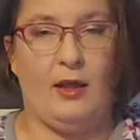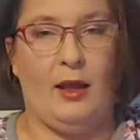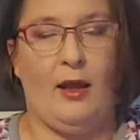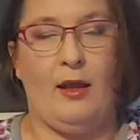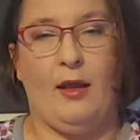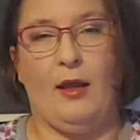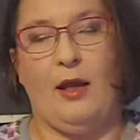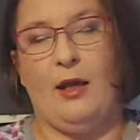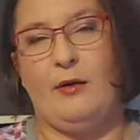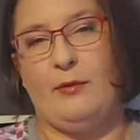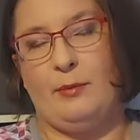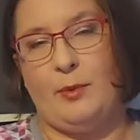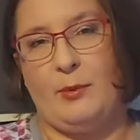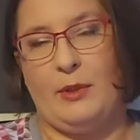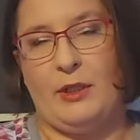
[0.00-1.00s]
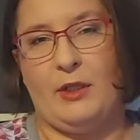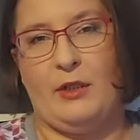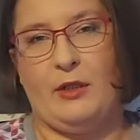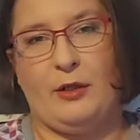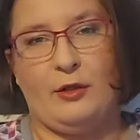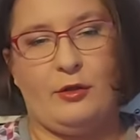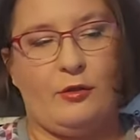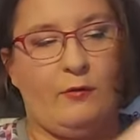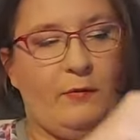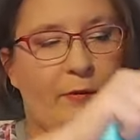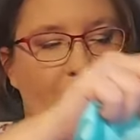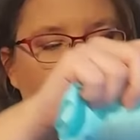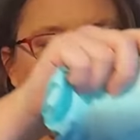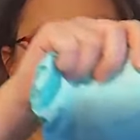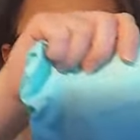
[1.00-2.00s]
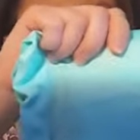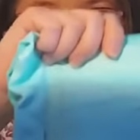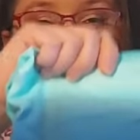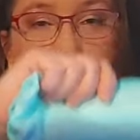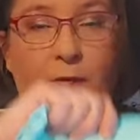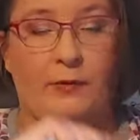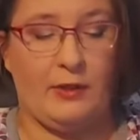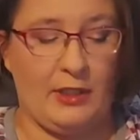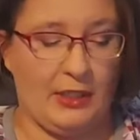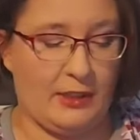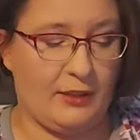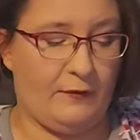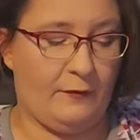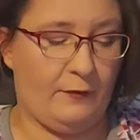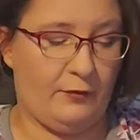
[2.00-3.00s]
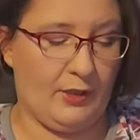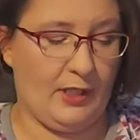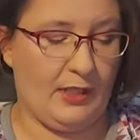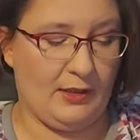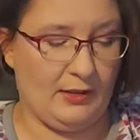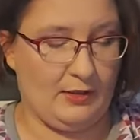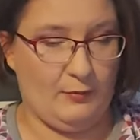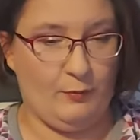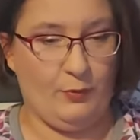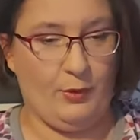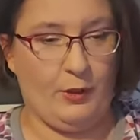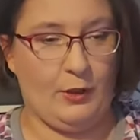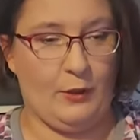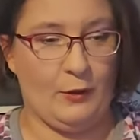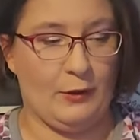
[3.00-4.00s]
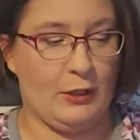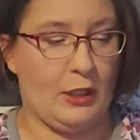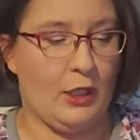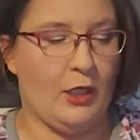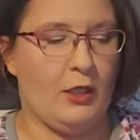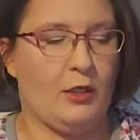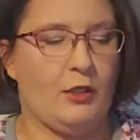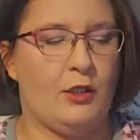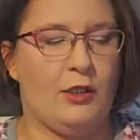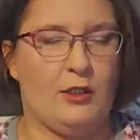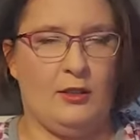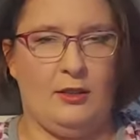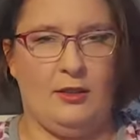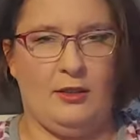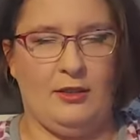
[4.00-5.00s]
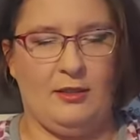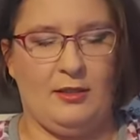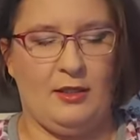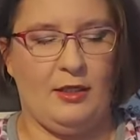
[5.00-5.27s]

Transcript: I'll be making her joggers over the next few days because she is